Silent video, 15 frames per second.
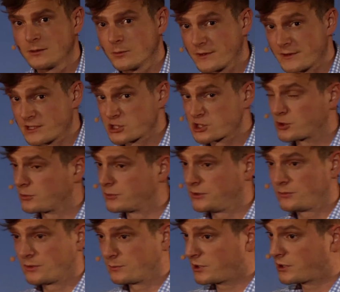where they show
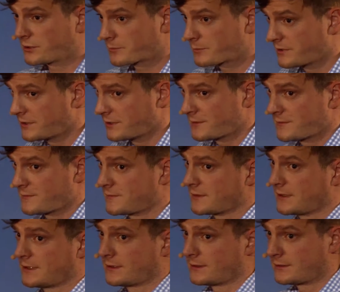new apartments
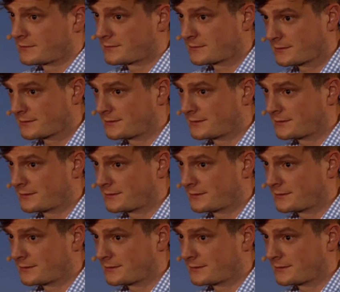and